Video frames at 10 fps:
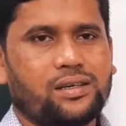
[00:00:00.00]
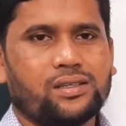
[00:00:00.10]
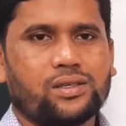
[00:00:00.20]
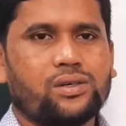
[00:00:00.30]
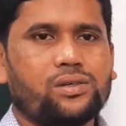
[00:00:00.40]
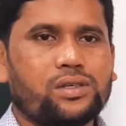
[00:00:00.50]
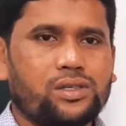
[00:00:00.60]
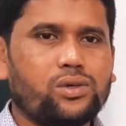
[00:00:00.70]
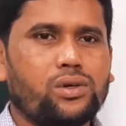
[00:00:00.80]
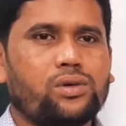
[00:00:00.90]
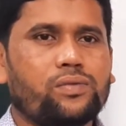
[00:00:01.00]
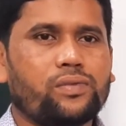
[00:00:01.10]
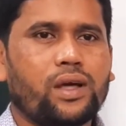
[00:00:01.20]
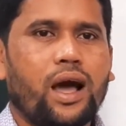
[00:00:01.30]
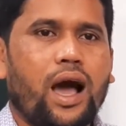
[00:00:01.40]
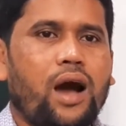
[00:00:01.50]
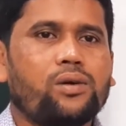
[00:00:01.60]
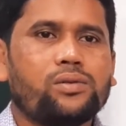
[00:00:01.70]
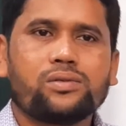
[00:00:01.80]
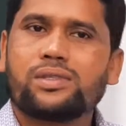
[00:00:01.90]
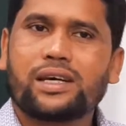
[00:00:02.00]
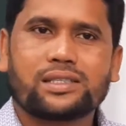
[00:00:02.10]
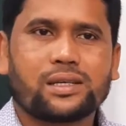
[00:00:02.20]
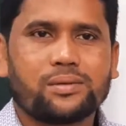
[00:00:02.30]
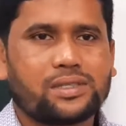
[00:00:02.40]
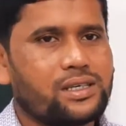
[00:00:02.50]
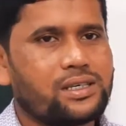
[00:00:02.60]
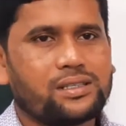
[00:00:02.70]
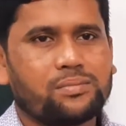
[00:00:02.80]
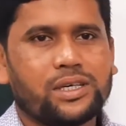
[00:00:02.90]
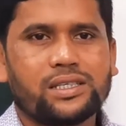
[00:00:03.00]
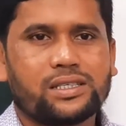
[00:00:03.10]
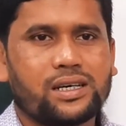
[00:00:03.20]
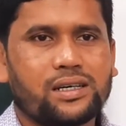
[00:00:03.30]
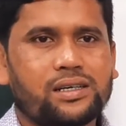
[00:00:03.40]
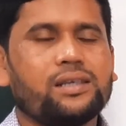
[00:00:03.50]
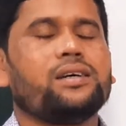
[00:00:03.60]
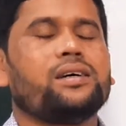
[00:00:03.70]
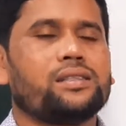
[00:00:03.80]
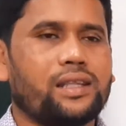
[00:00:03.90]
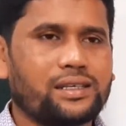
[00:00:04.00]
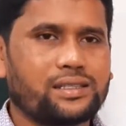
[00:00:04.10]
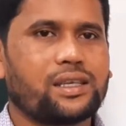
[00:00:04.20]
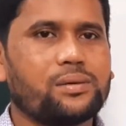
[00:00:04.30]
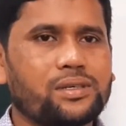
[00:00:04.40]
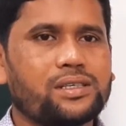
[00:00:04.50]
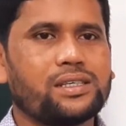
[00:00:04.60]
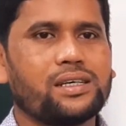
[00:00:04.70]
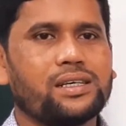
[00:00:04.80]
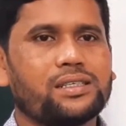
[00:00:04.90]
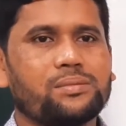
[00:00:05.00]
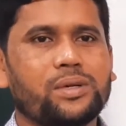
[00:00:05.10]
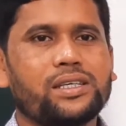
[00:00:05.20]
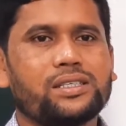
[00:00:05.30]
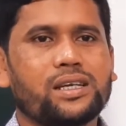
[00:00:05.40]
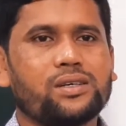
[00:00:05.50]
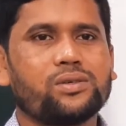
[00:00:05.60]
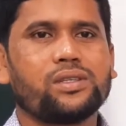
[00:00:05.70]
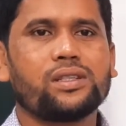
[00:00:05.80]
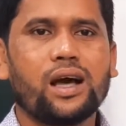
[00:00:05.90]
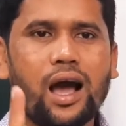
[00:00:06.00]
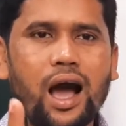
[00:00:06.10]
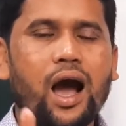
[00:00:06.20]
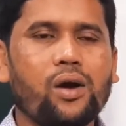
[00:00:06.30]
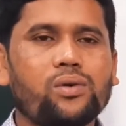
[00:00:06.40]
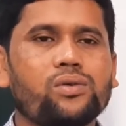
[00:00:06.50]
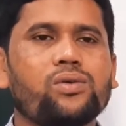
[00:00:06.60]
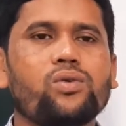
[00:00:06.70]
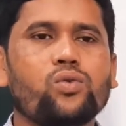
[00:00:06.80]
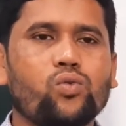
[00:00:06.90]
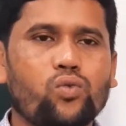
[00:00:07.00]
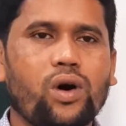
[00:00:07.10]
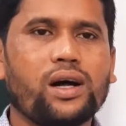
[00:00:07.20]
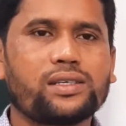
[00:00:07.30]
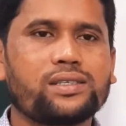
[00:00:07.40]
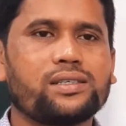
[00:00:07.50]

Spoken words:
So you know how the exclamatory sentence may start. The exclamatory sentence may start with how, what,